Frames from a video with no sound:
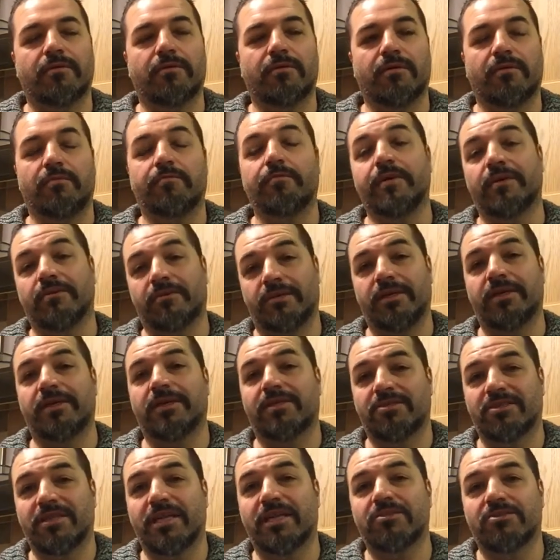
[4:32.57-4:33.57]
I'm building an
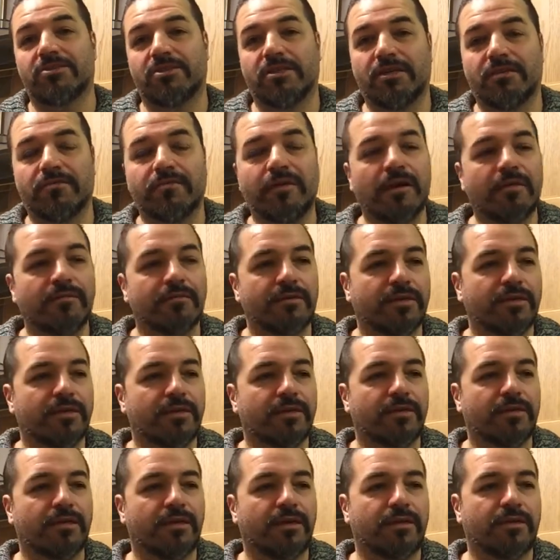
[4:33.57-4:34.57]
extension at the moment,
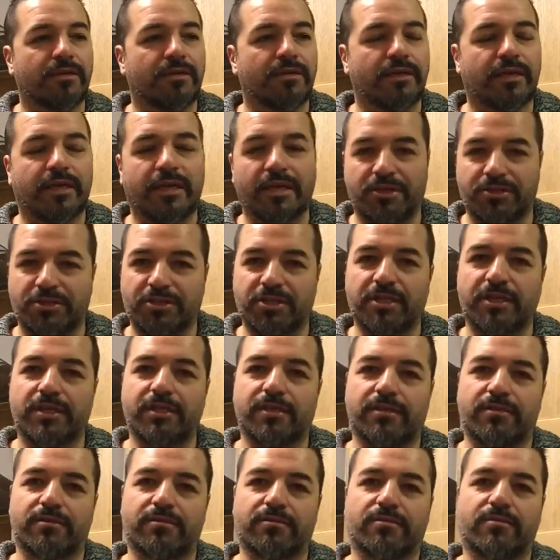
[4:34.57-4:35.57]
and, and the
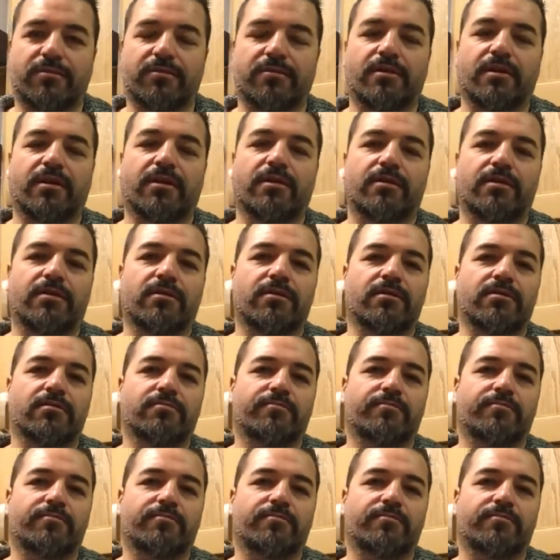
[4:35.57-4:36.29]
kitchen and uh,